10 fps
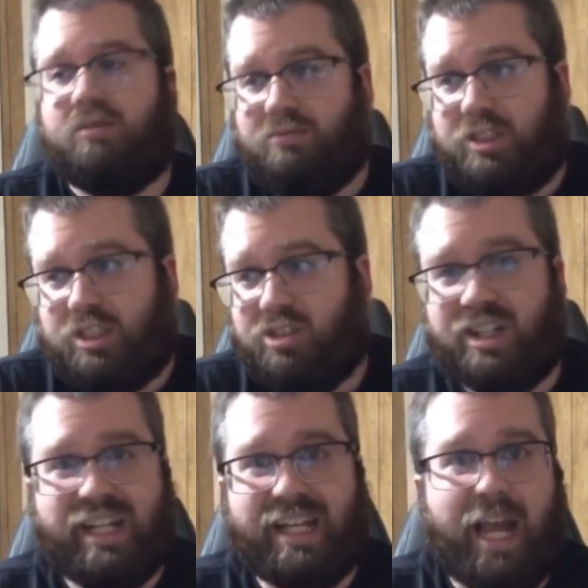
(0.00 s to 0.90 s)
She's still
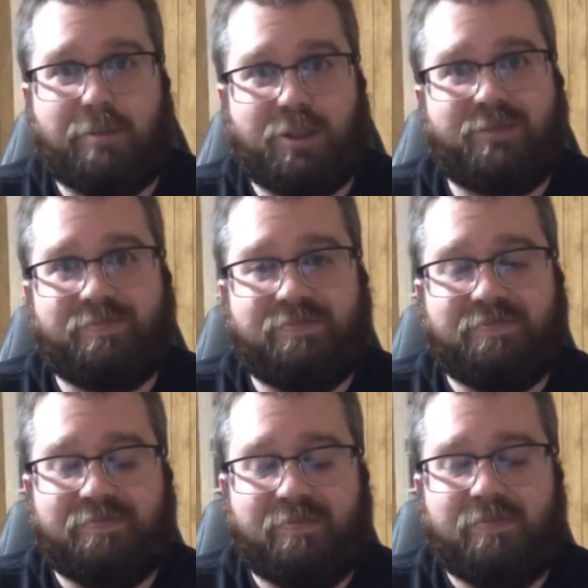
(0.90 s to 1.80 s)
going to get captured.
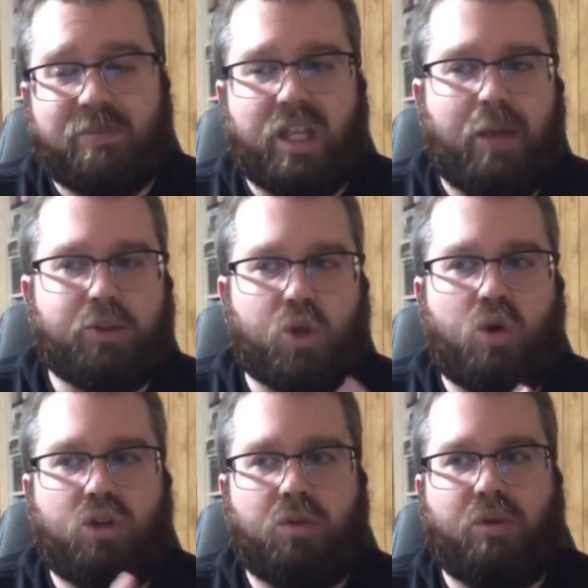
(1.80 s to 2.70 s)
It was a
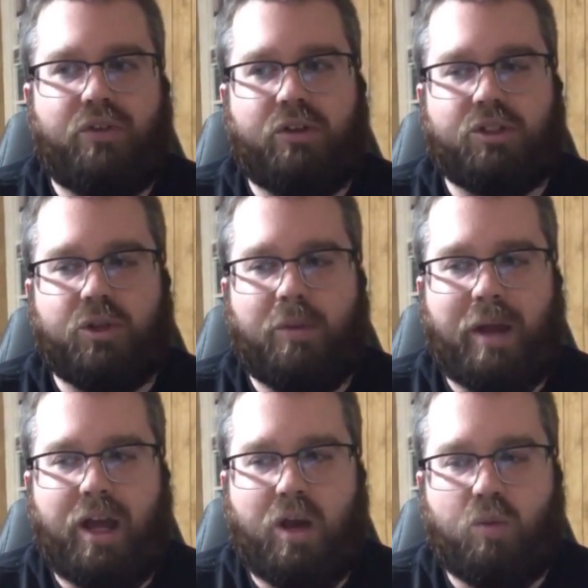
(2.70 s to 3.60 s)
cool little reveal, too,
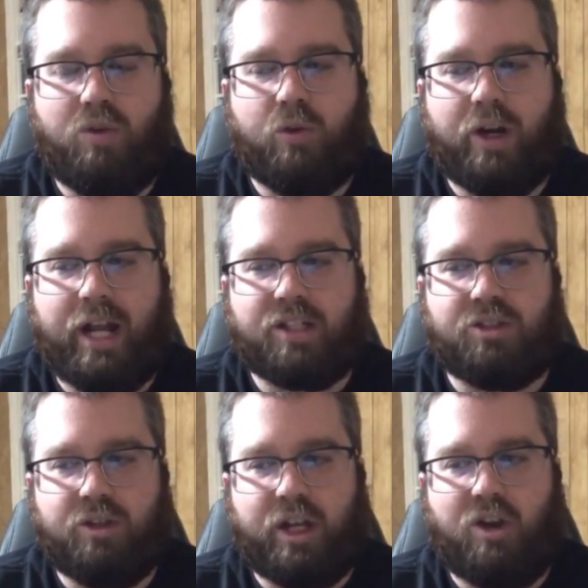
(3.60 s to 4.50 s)
about how Wolverine actually
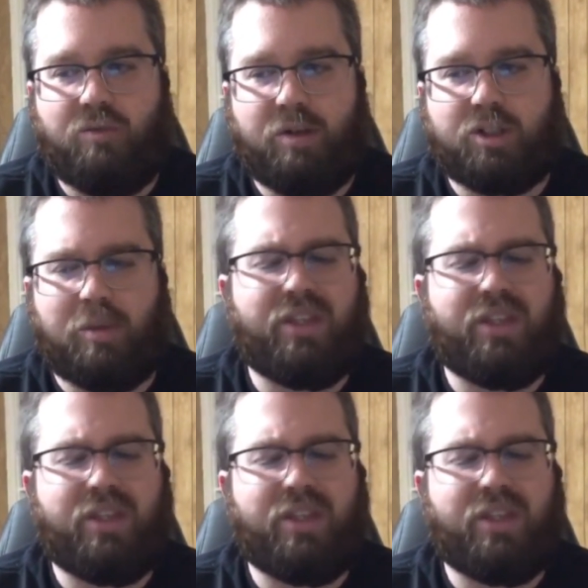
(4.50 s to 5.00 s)
took care of Bishop.